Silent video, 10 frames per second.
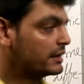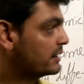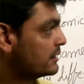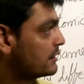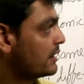
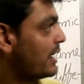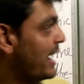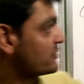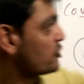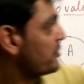in
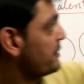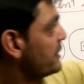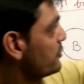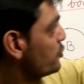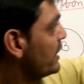s
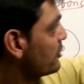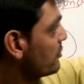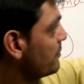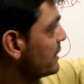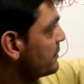orbital 2
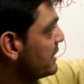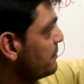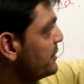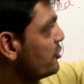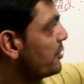electron, but
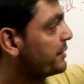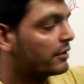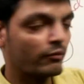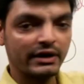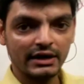in p
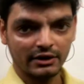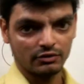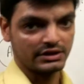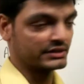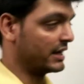orbital 1
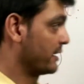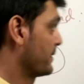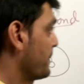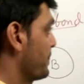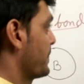electron is there.
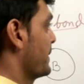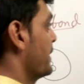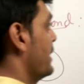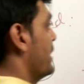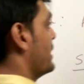
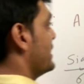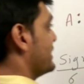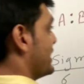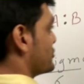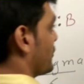In
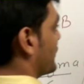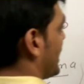case of